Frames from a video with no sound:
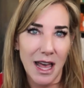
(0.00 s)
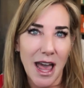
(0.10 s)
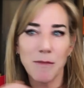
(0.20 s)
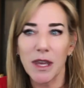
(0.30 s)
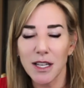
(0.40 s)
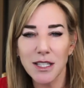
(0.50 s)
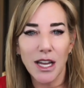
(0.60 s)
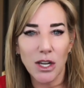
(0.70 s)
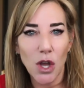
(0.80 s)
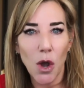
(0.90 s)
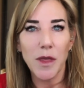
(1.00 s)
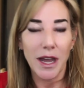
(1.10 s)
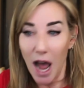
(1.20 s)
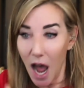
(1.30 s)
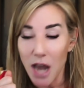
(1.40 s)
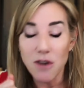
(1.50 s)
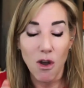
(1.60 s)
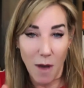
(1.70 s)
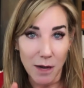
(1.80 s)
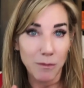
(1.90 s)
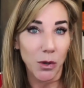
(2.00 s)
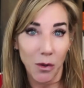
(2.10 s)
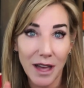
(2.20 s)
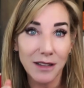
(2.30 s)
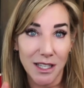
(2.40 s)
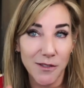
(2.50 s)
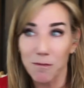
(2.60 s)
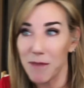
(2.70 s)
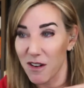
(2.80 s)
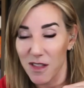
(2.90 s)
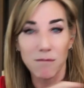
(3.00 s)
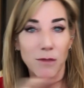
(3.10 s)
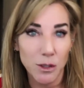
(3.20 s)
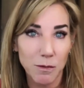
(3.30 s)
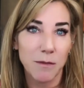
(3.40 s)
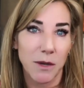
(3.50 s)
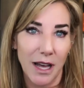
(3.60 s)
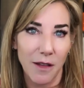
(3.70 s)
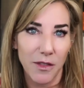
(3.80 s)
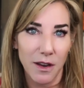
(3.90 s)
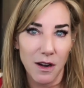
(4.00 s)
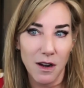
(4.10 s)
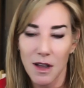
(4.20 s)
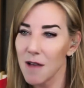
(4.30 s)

And because I know that I know how to pull that lever better than most people out there,